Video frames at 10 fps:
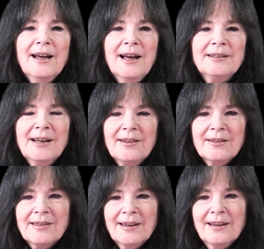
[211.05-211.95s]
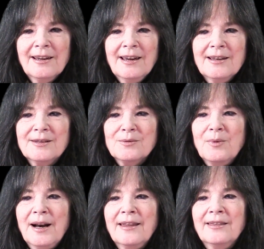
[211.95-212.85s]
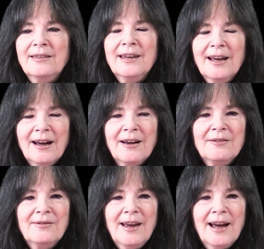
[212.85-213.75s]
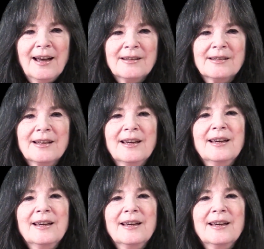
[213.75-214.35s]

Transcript: Another thing is what I think of as